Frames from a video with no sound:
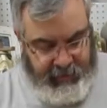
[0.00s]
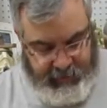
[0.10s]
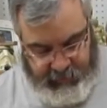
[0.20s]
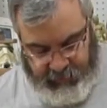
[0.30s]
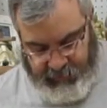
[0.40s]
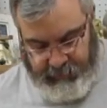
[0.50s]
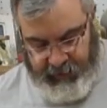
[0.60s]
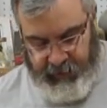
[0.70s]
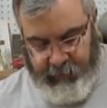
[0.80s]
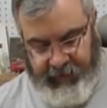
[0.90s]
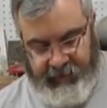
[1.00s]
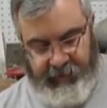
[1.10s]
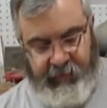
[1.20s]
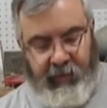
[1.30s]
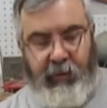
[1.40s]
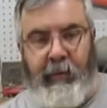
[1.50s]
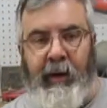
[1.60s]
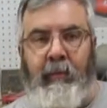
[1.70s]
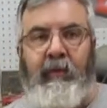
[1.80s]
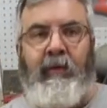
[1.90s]
it was a bigger piece of
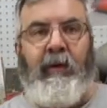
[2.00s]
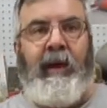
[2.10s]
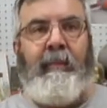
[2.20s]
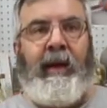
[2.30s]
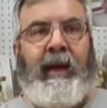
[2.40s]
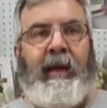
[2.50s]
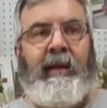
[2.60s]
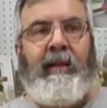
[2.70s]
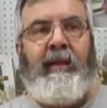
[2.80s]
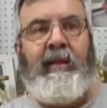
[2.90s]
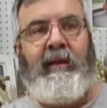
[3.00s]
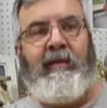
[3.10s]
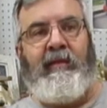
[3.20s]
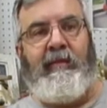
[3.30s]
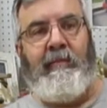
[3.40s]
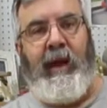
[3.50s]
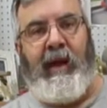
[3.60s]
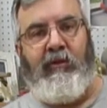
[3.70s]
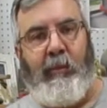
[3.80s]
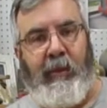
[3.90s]
aluminum, so I made this
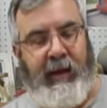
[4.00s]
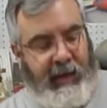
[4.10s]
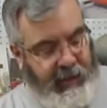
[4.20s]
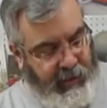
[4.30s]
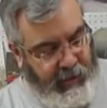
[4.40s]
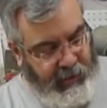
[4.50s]
match plate